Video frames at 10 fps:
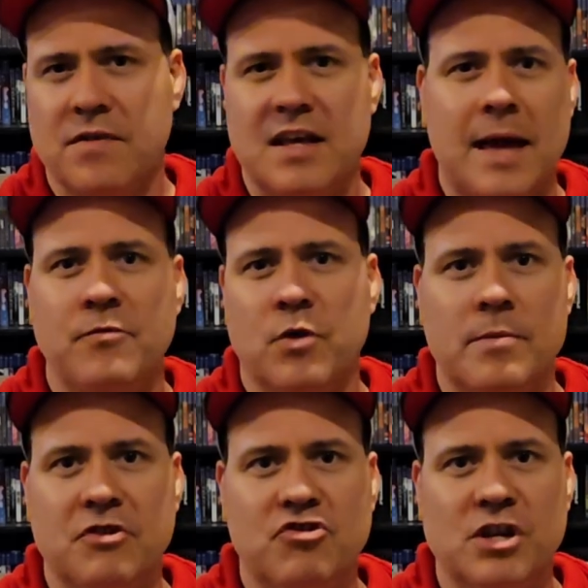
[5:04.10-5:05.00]
the games were a
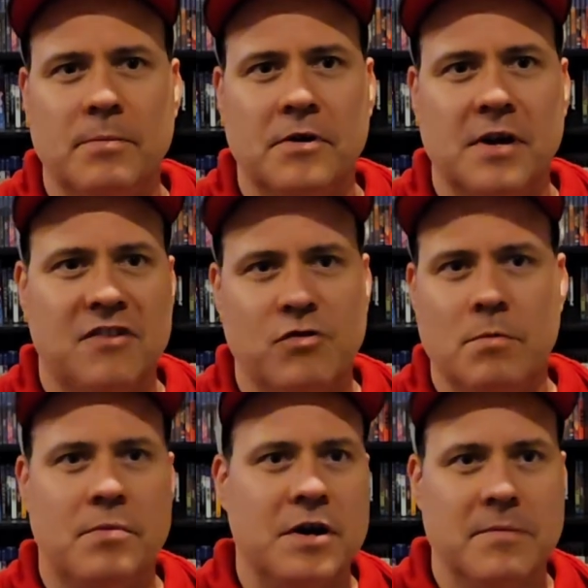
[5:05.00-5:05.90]
bit cheaper, and she would
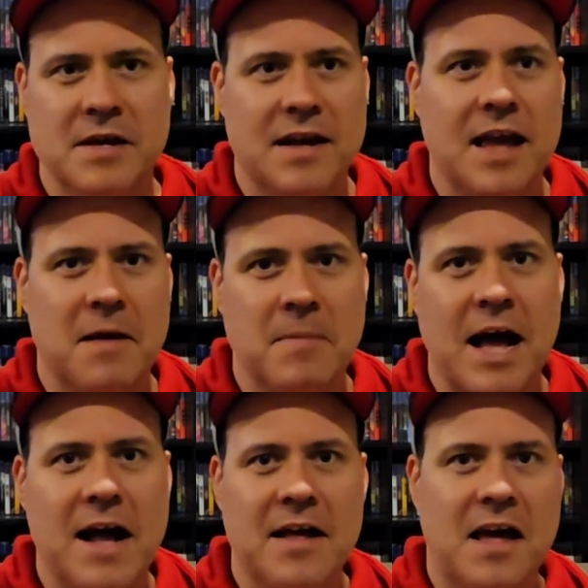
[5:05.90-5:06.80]
bring me a game
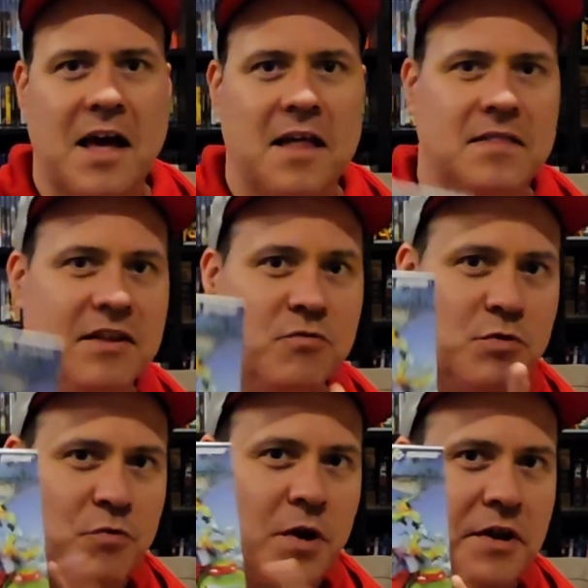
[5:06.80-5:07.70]
back, and this
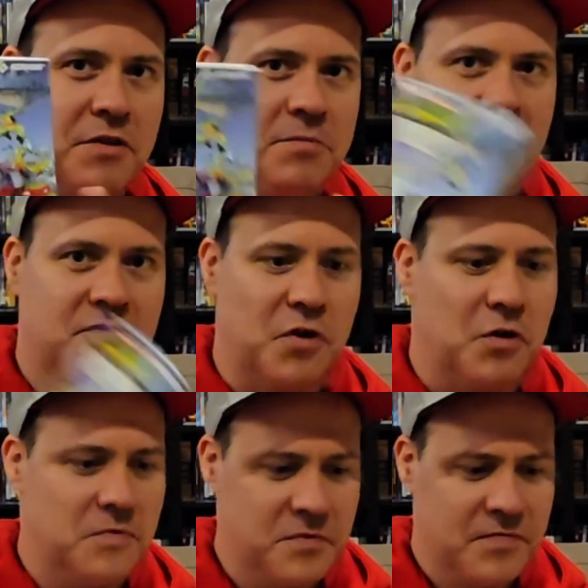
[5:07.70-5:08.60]
was one of them. So
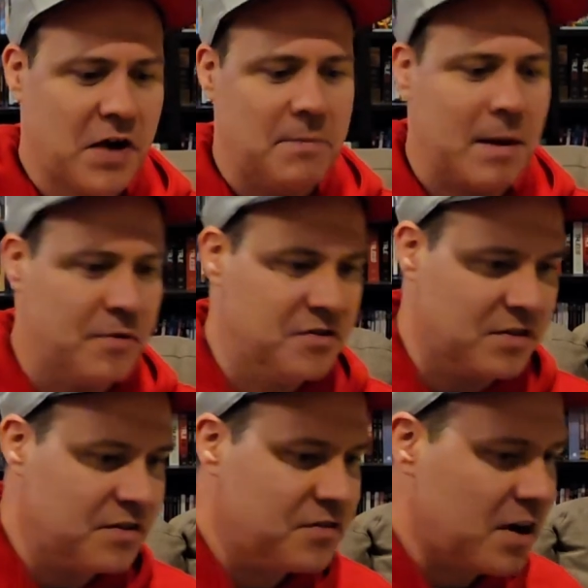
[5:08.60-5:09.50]
fond memories of
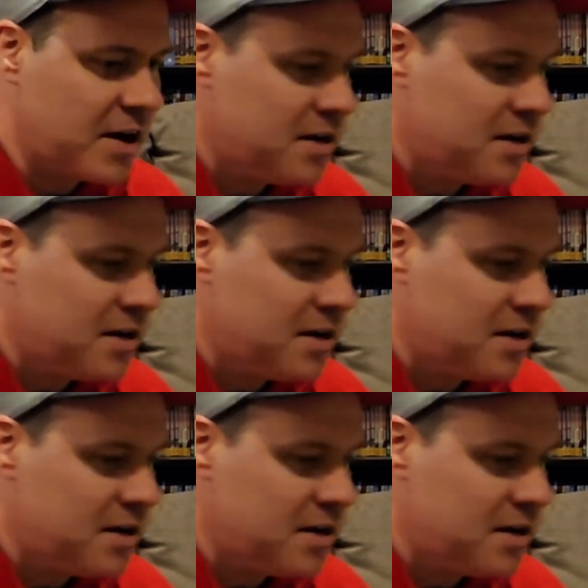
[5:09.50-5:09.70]
this guy.